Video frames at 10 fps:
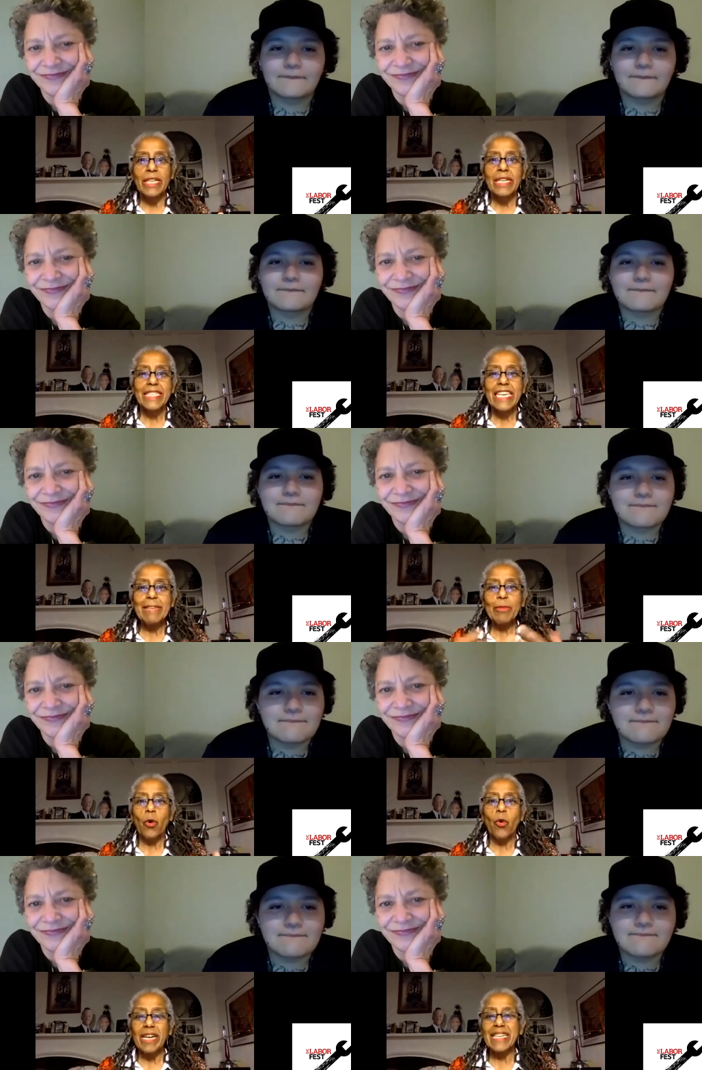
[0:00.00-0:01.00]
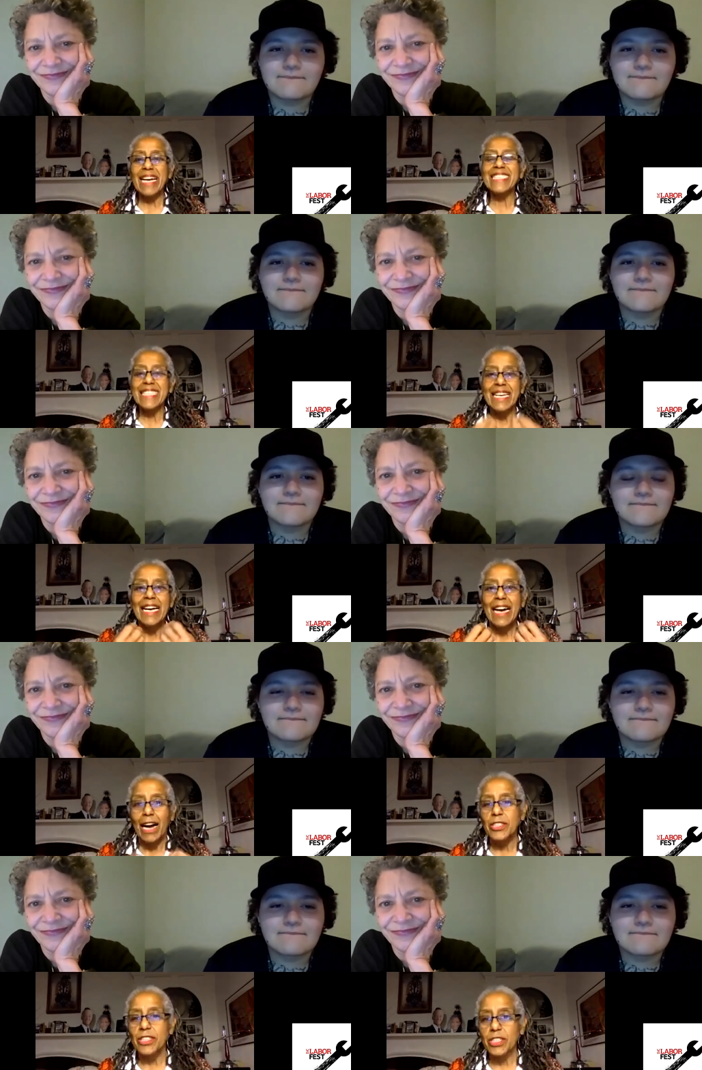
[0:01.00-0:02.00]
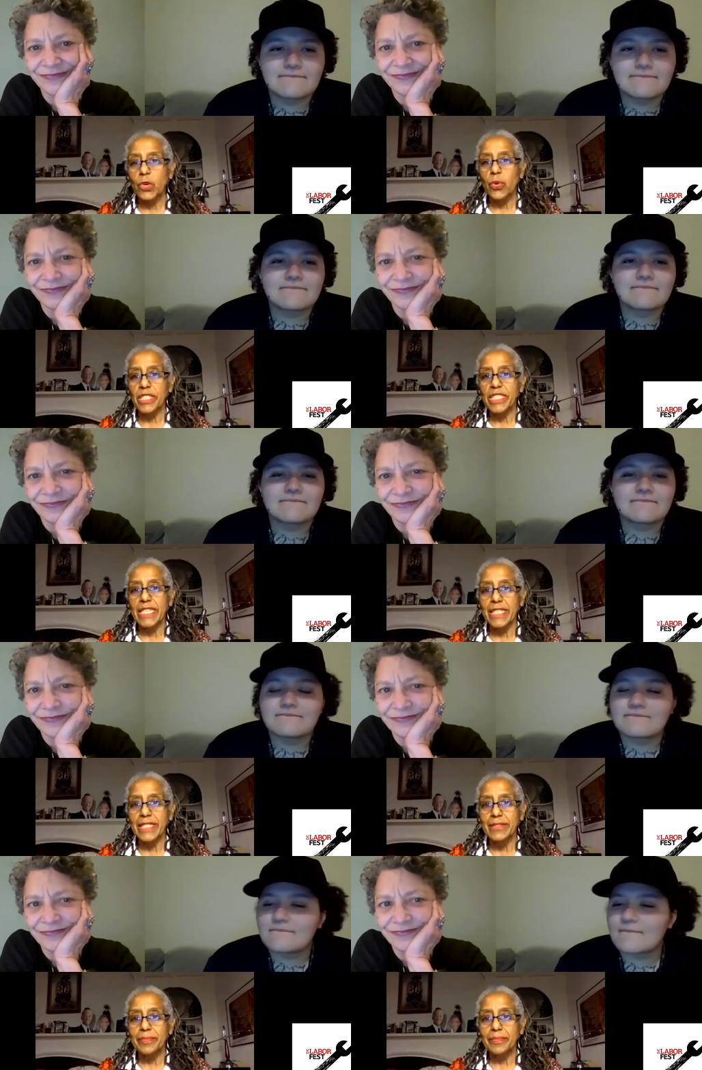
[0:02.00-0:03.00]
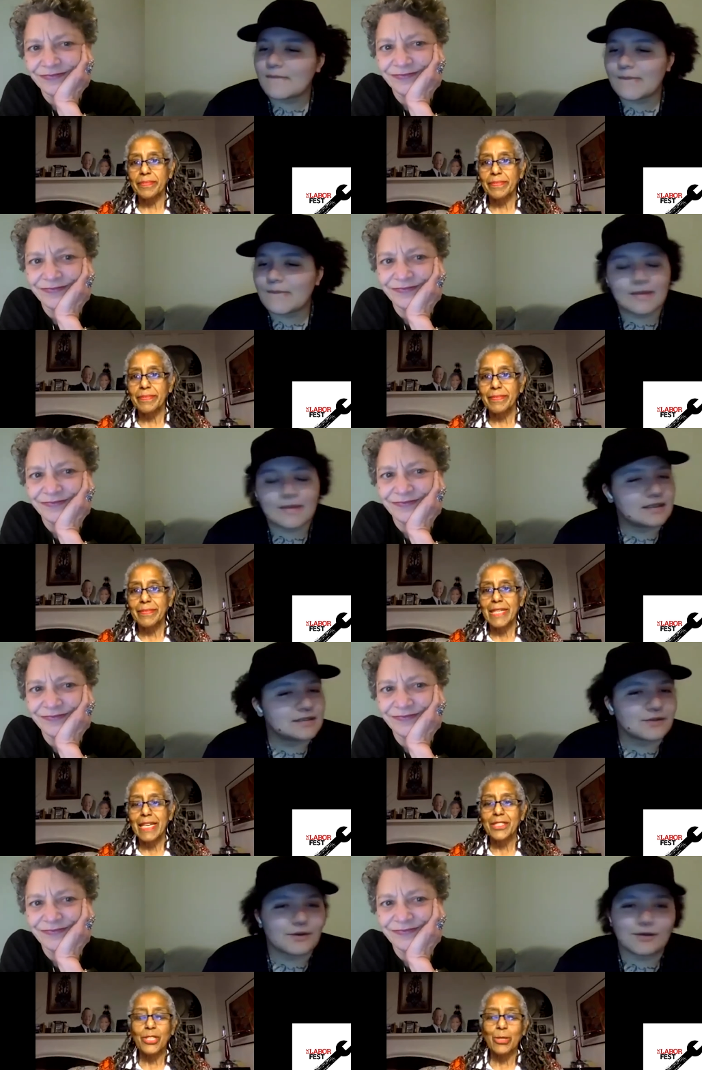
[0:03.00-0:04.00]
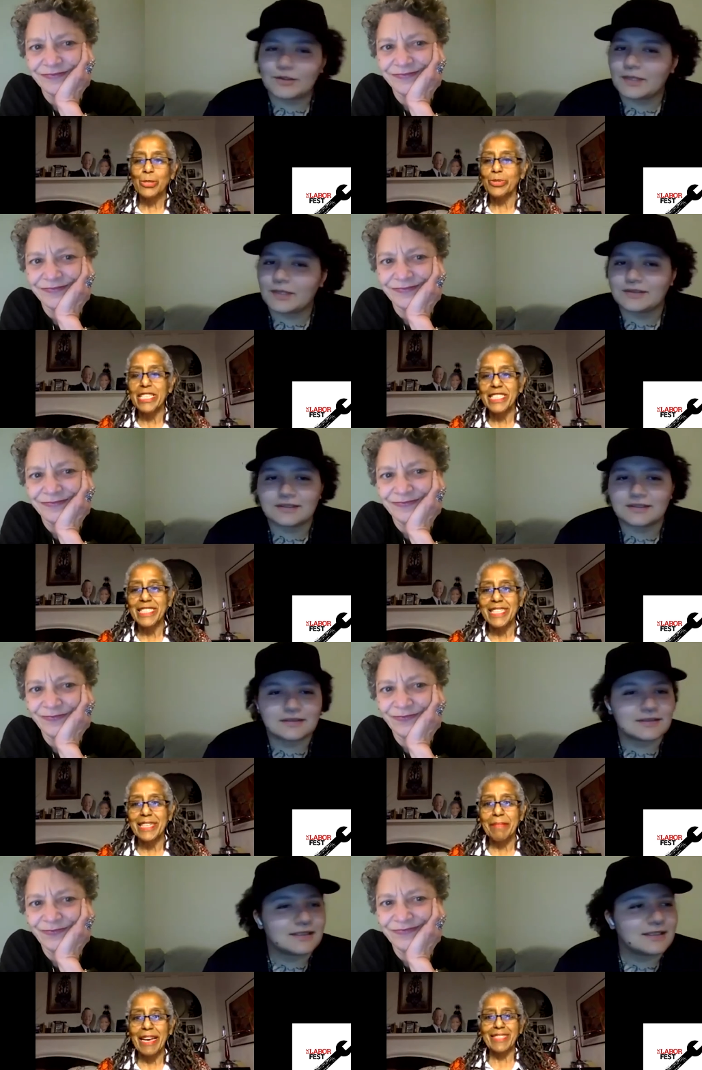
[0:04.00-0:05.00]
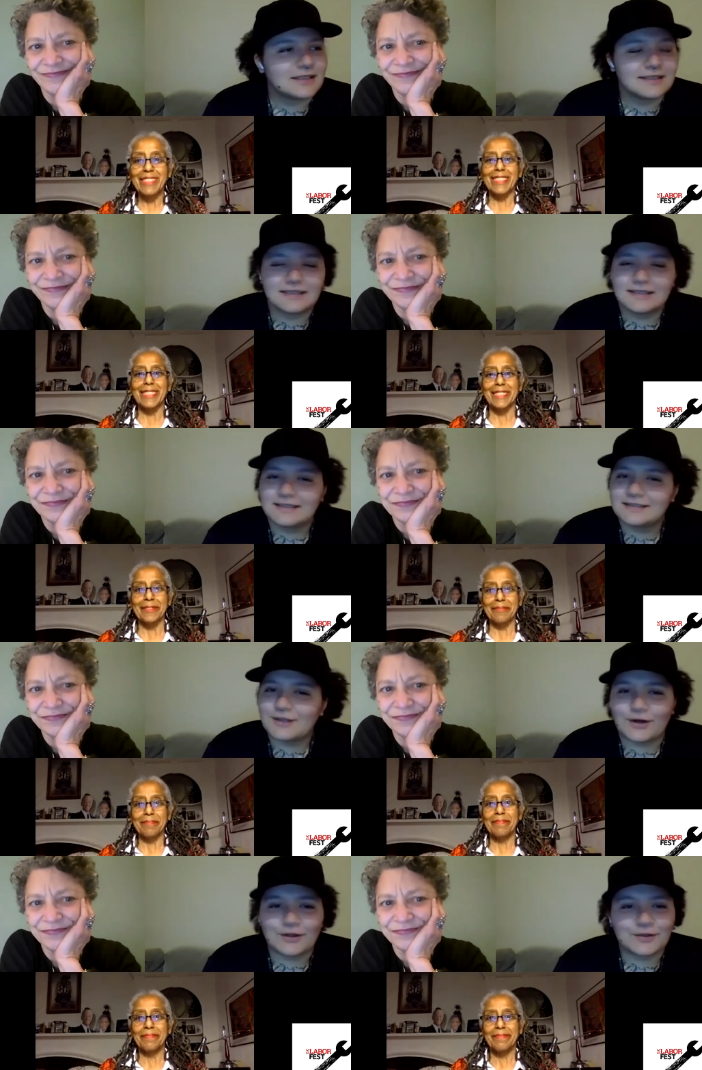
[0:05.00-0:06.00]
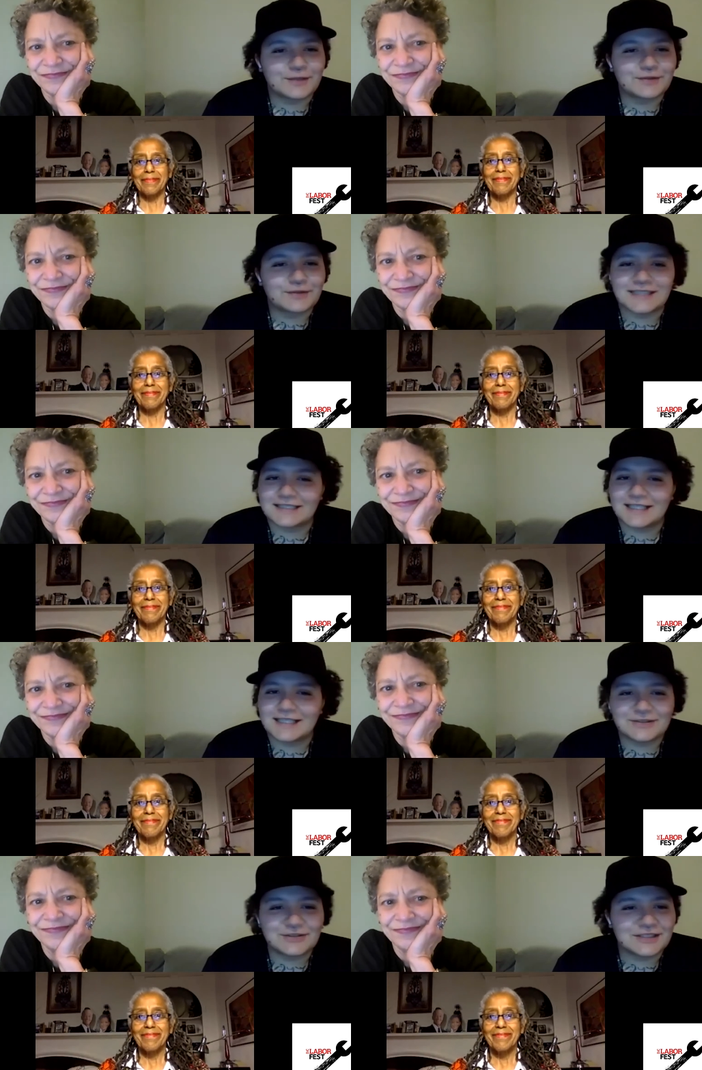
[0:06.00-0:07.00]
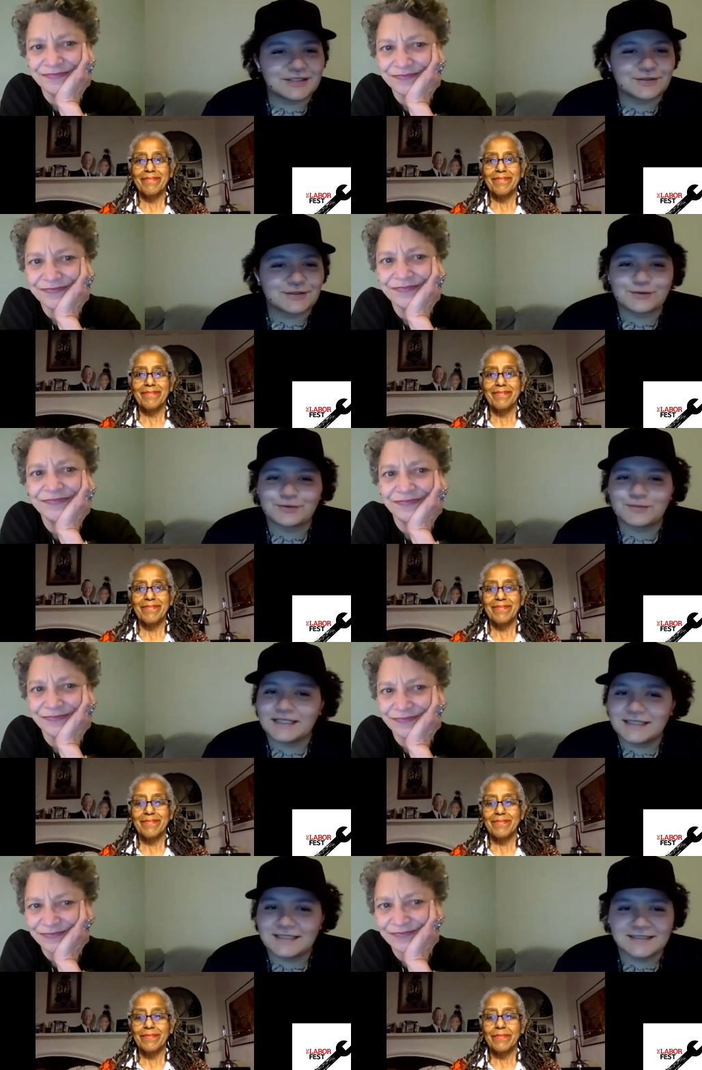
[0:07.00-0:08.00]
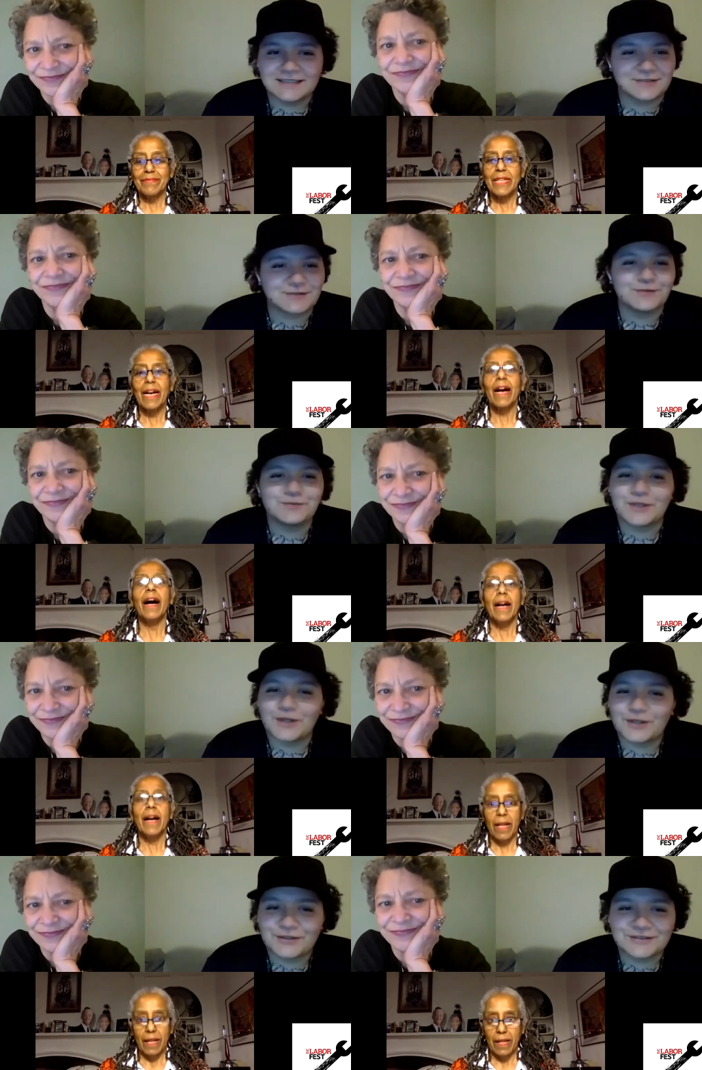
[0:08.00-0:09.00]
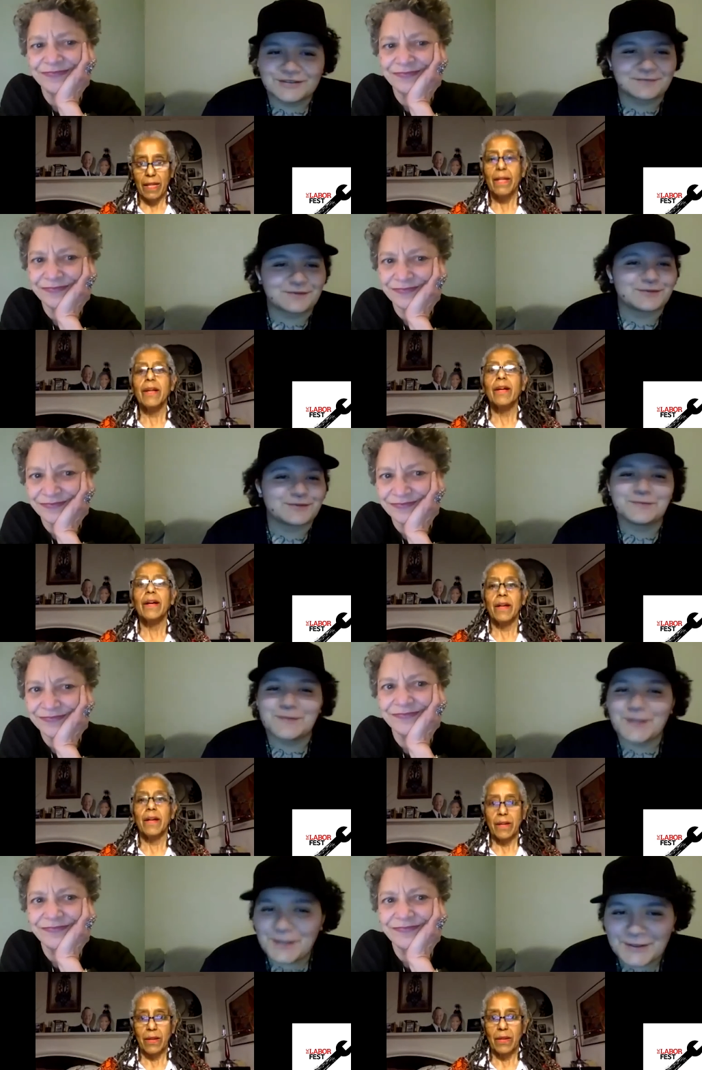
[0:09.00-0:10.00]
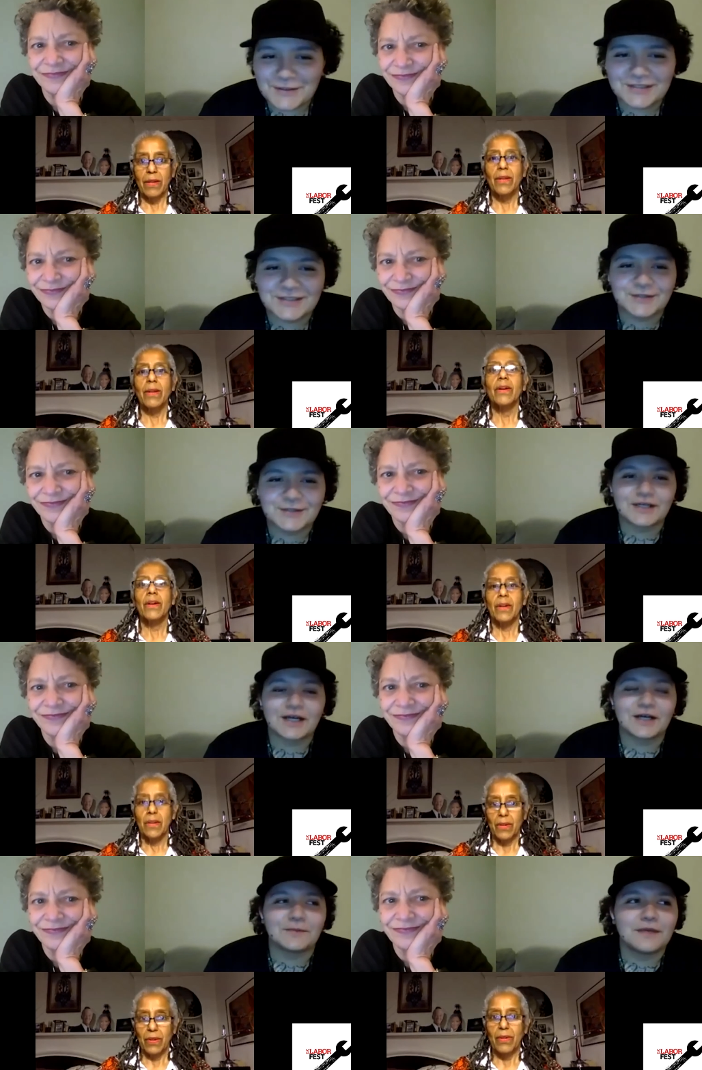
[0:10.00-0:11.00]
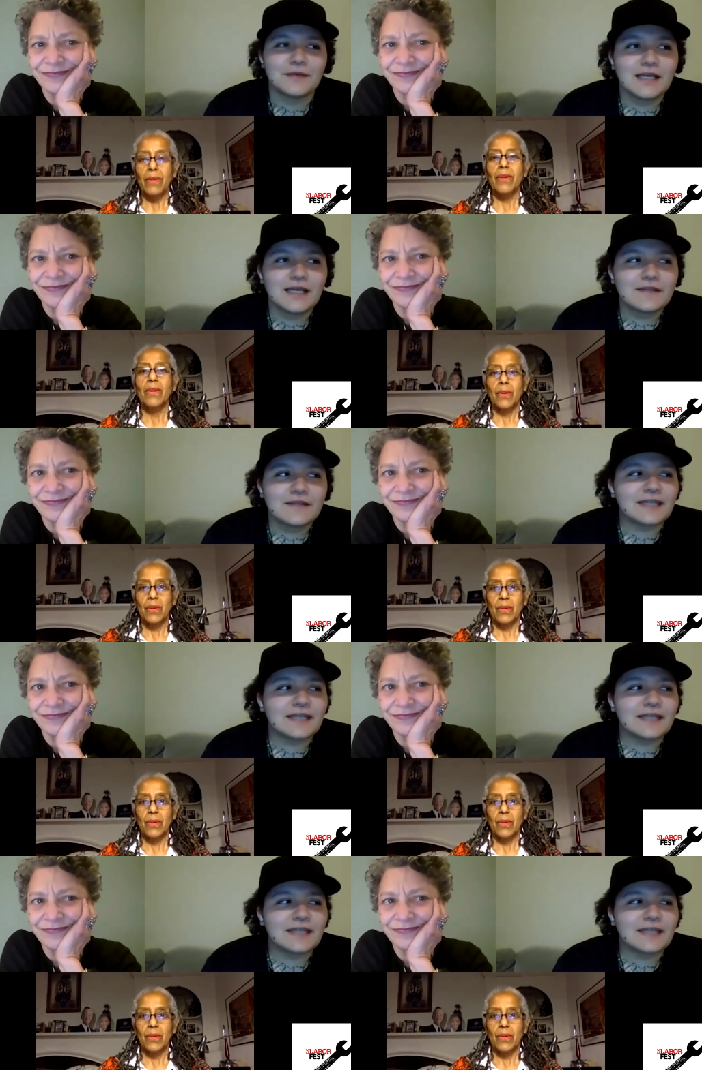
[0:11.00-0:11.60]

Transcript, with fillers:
Speaker 1: to keep organizing under this quarantine and the social all about
Speaker 2: all about the technology, the social media, the Zoom calls after Zoom call. You know, um, that